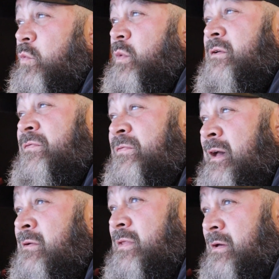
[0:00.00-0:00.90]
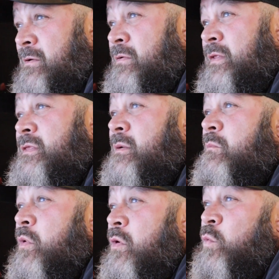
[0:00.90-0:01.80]
We have found, though, that the
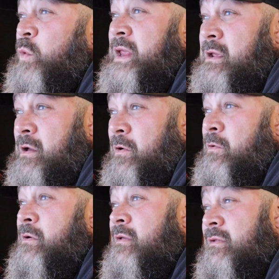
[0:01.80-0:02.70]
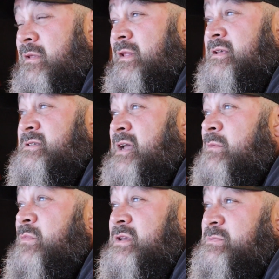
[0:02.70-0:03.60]
more we go, the less
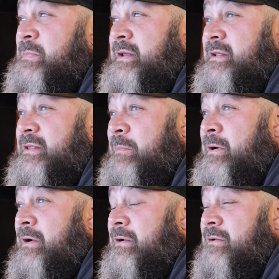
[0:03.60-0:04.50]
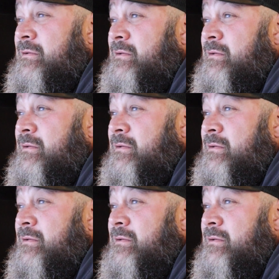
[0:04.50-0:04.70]
time we spend at the park.